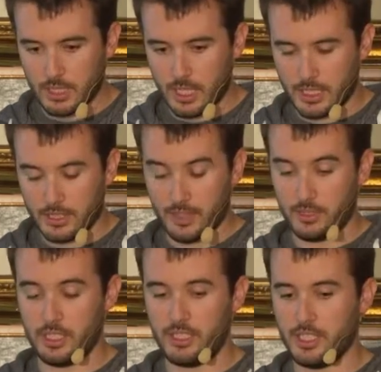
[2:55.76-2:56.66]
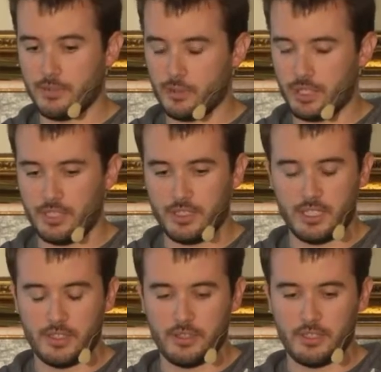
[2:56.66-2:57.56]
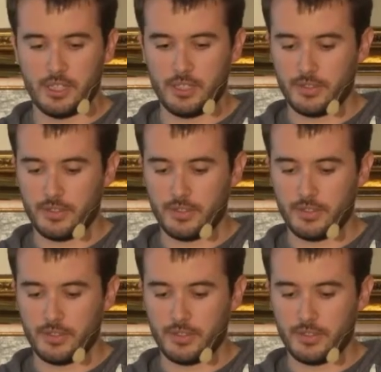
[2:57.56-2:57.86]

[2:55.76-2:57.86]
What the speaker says: I don't have an ETA for it either.